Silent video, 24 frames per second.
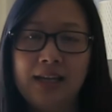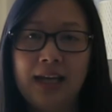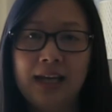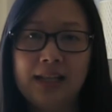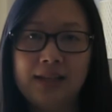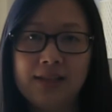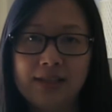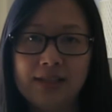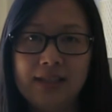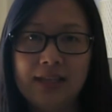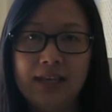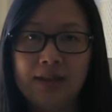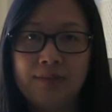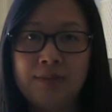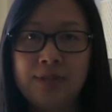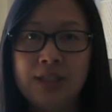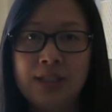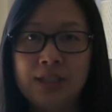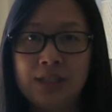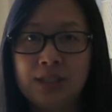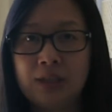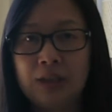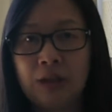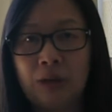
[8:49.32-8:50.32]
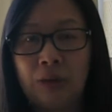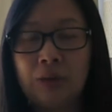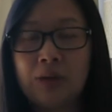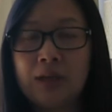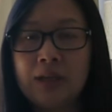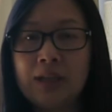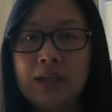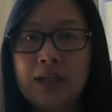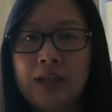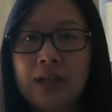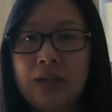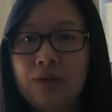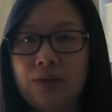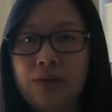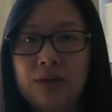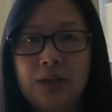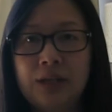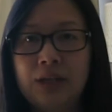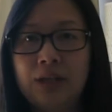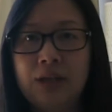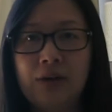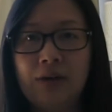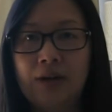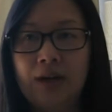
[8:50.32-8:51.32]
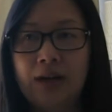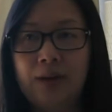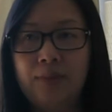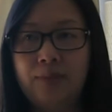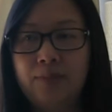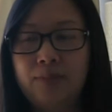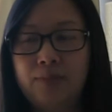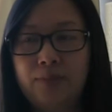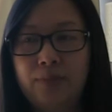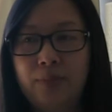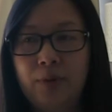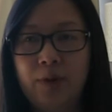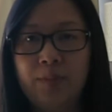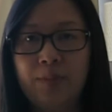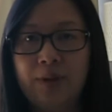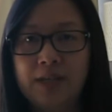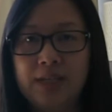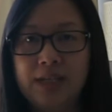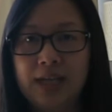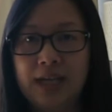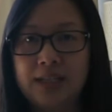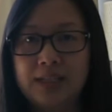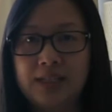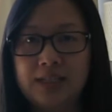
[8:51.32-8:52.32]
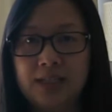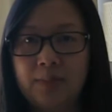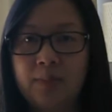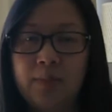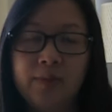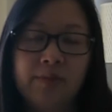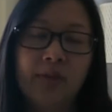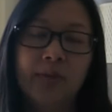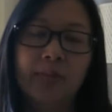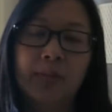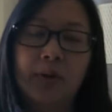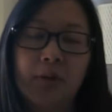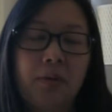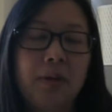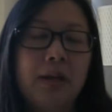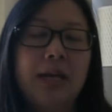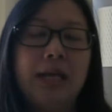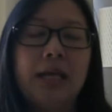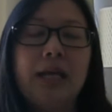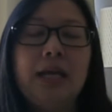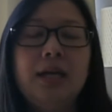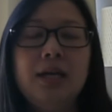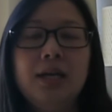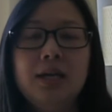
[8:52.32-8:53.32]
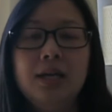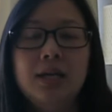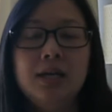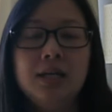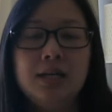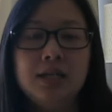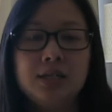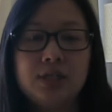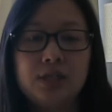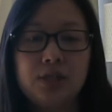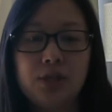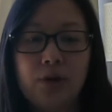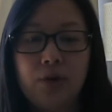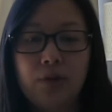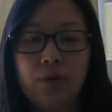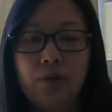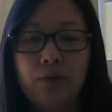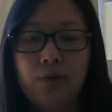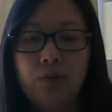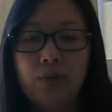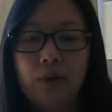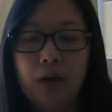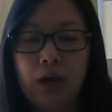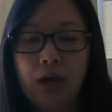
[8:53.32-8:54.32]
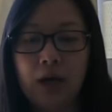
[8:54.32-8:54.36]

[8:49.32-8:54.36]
DMCs locally, or I pretty much had some of them already. So